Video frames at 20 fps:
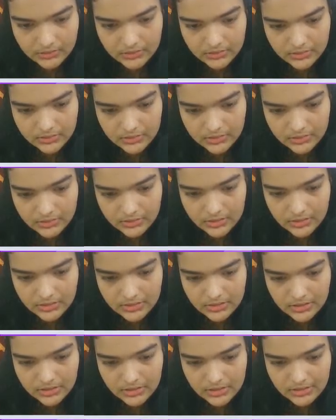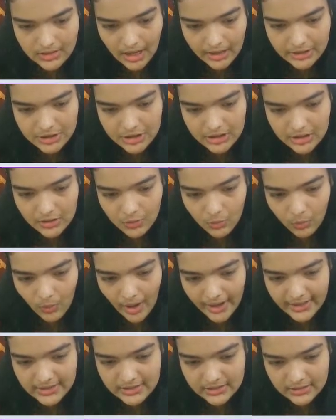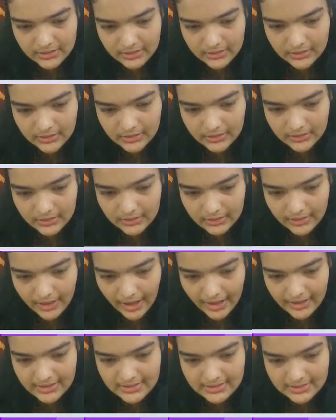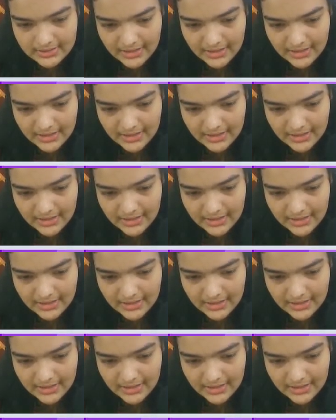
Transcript: so this is actually quite nice.